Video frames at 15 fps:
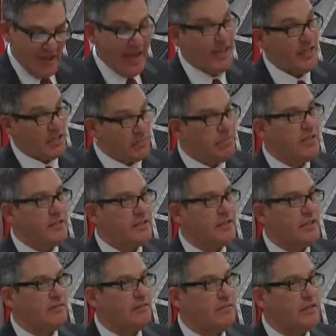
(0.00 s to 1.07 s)
and completed
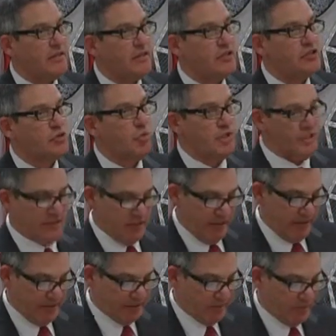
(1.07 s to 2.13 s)
them in
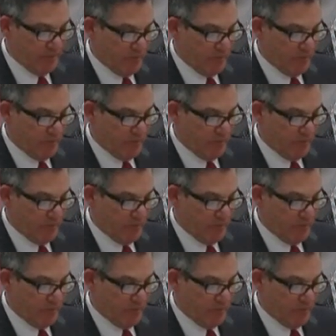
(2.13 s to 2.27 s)
2010.